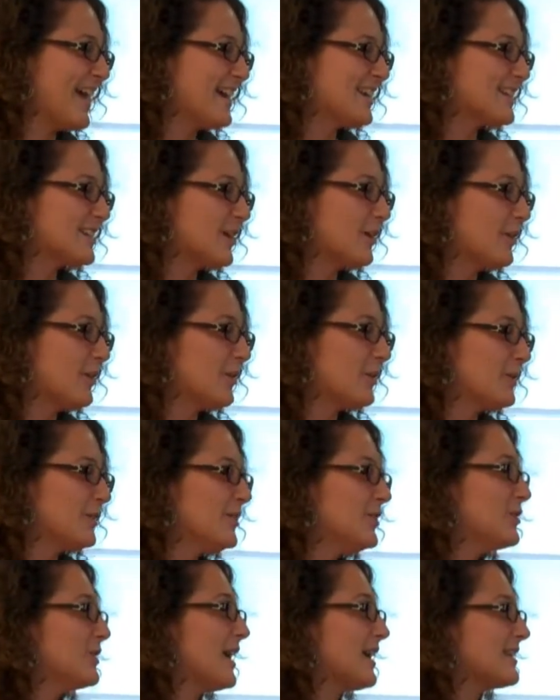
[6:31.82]
So
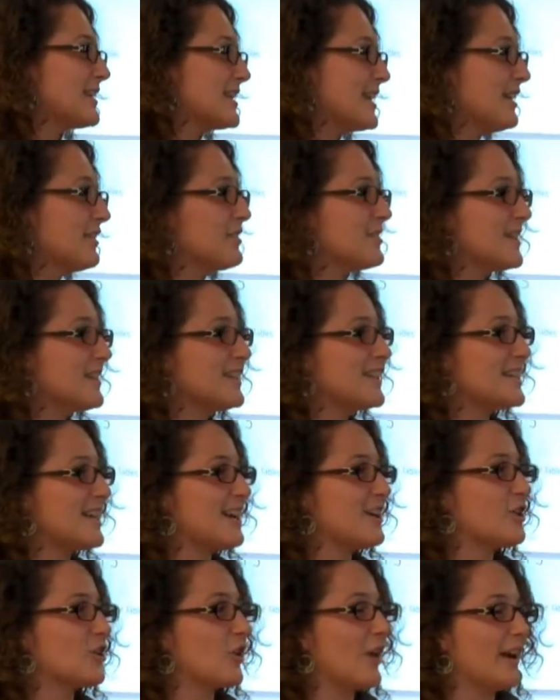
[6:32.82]
you get San Jose
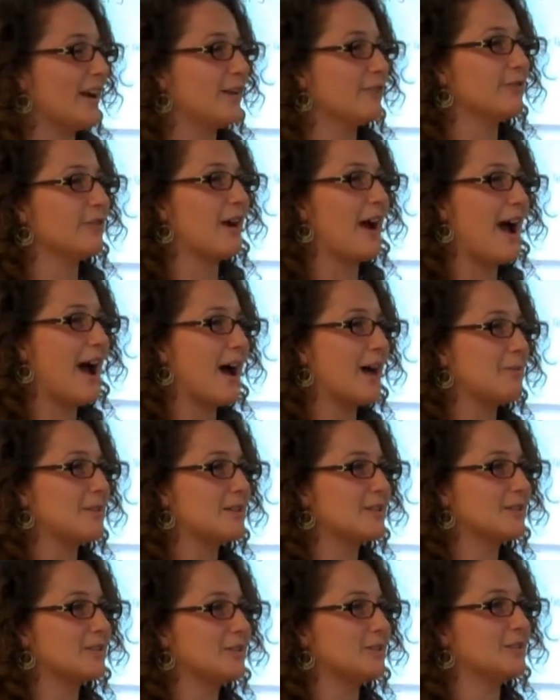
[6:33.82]
State credit for
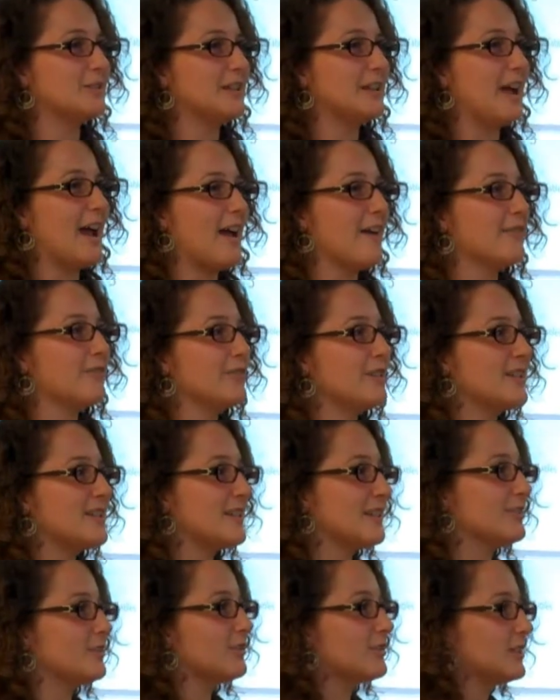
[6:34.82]
absolutely every
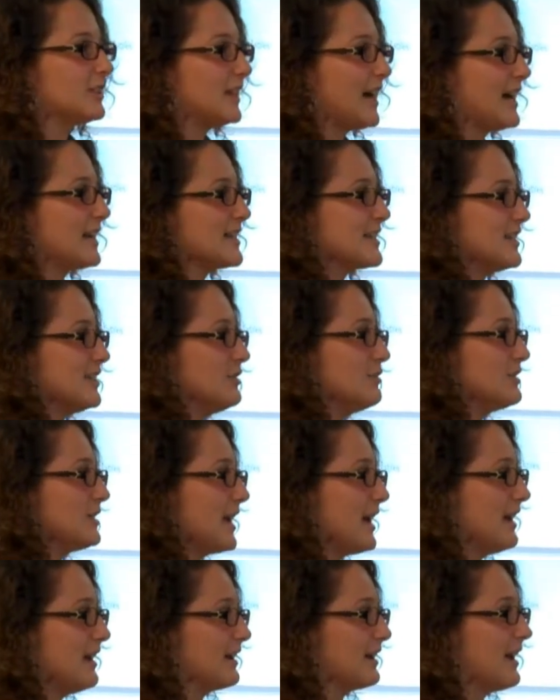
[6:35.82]
single class that you
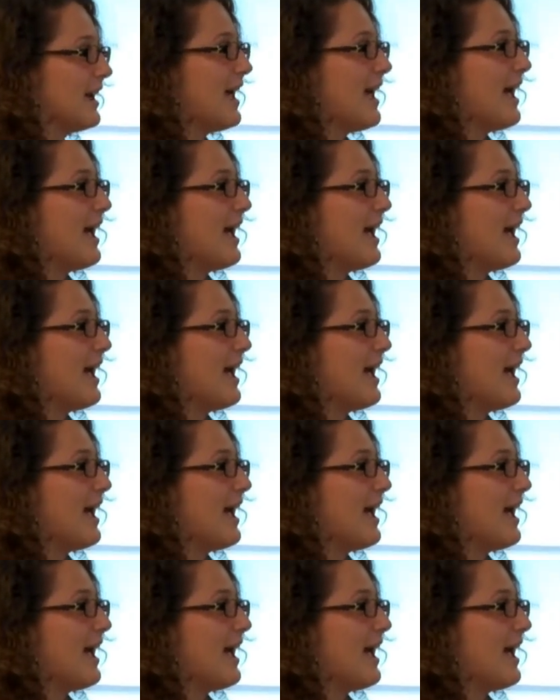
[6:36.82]
take.